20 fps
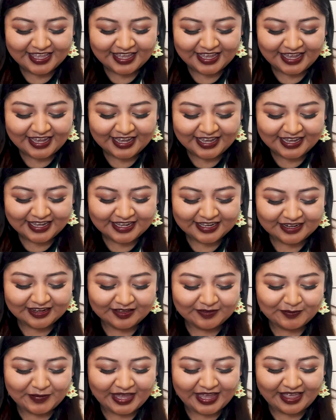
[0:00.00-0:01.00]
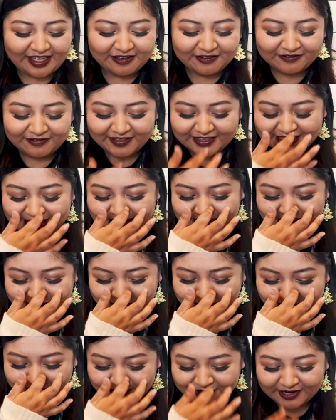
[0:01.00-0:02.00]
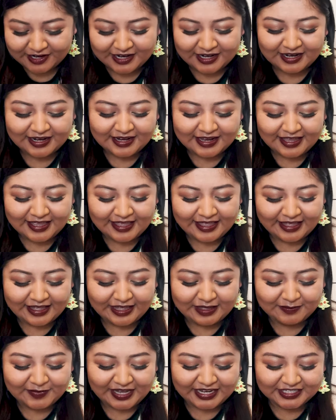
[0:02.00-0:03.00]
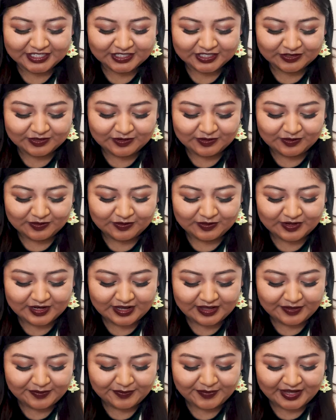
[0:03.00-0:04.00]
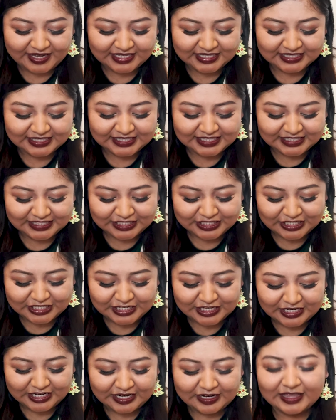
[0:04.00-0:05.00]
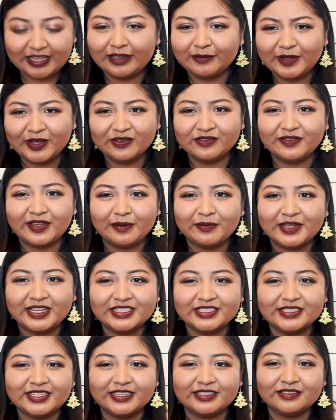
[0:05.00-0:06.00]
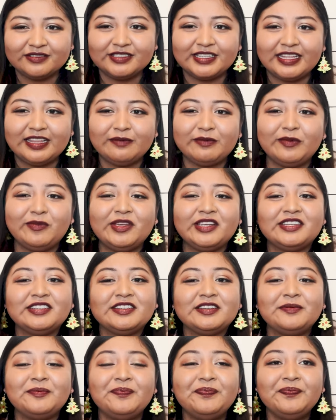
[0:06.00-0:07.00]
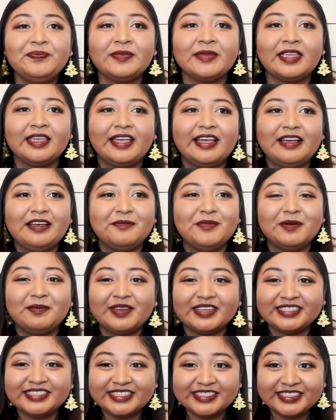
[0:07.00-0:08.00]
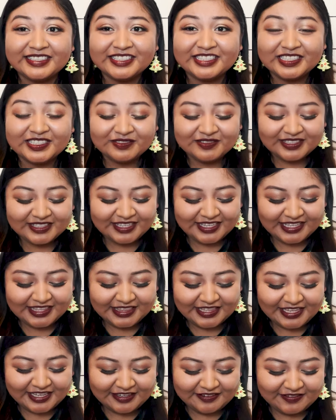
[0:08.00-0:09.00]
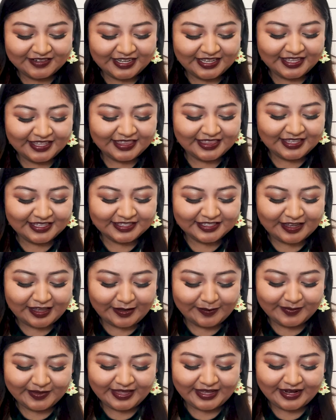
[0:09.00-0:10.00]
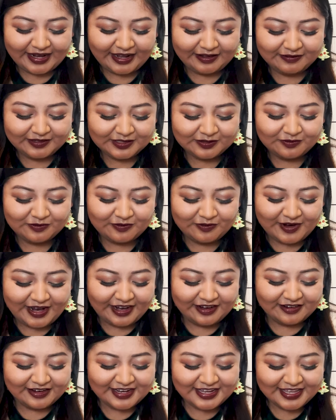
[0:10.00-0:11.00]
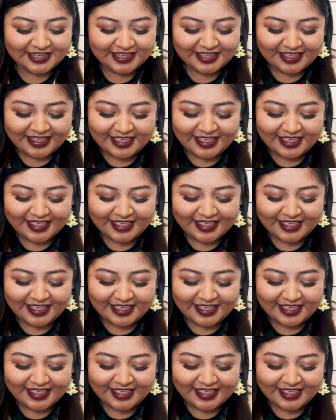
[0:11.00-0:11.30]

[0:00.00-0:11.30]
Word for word: And my outfit that I wore, um, I showed my sister and like my whole family. I just like sent them a picture. Um, but my sister, she really loved the top that I was wearing.